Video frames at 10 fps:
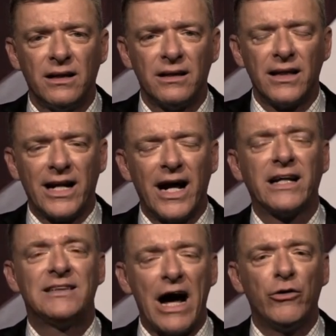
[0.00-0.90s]
then I
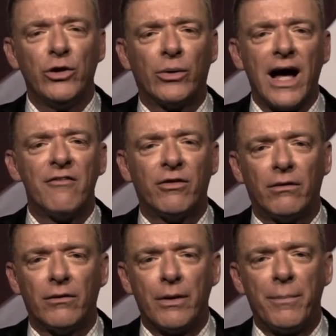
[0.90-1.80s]
doubt you were ever
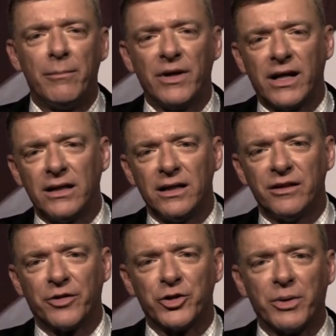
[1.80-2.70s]
a Republican in the
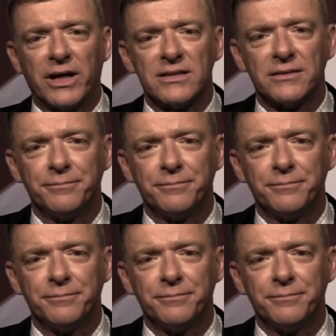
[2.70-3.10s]
first place.